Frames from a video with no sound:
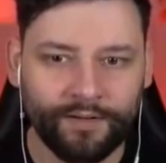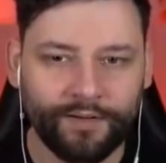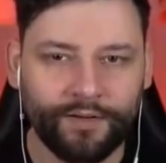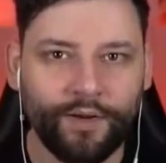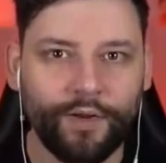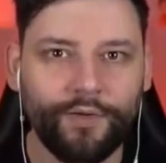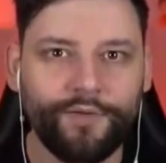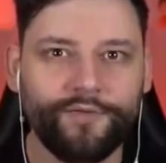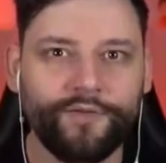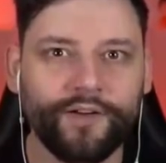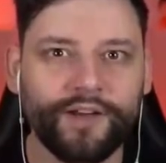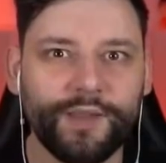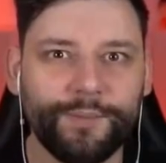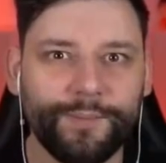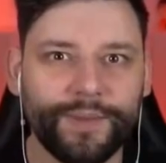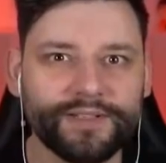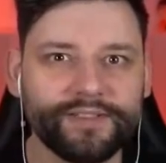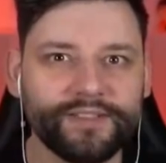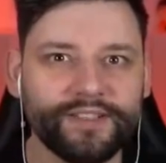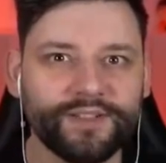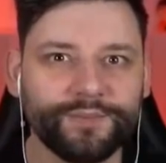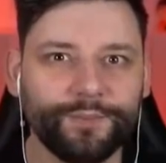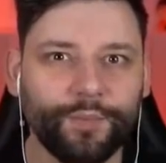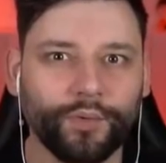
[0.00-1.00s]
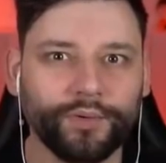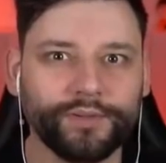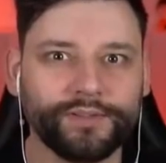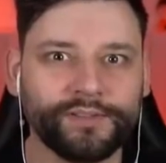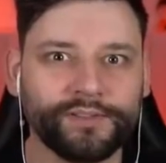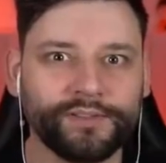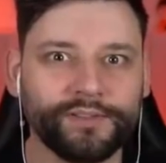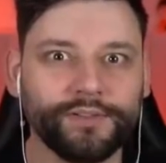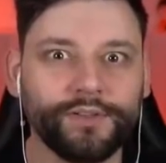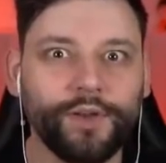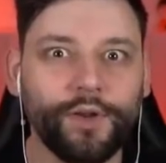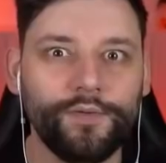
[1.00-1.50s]
No funny business,
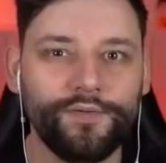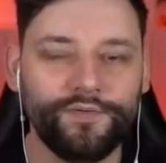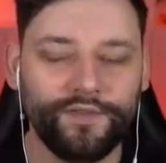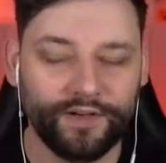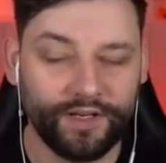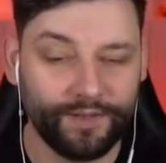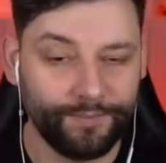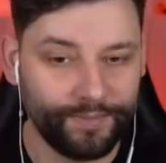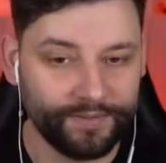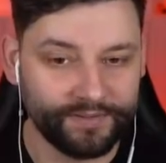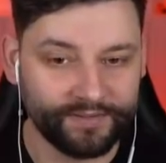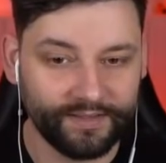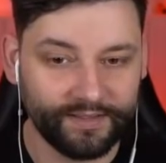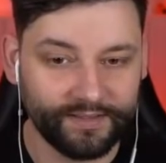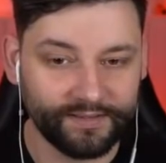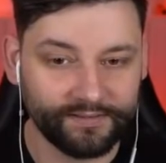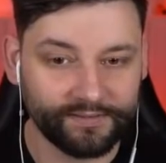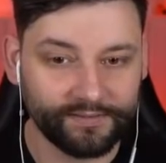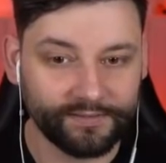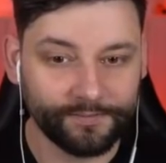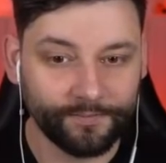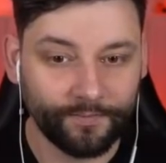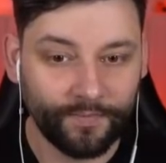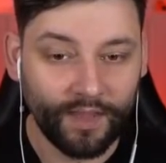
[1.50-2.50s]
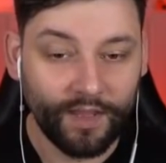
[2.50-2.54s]
boys. No funny business.